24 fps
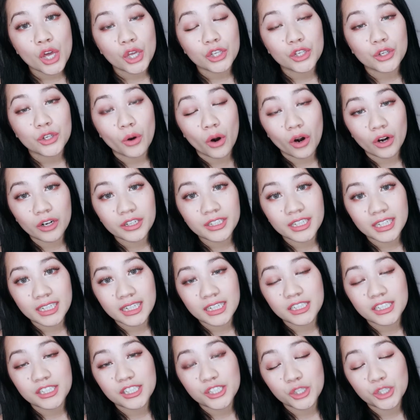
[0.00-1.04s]
You are
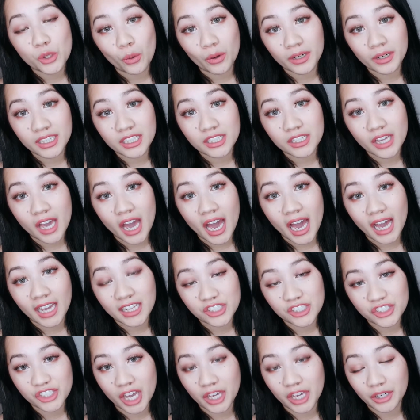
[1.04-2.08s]
getting 20
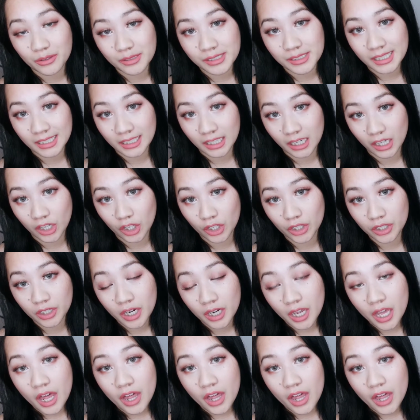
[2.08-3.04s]
eyeshadows in here.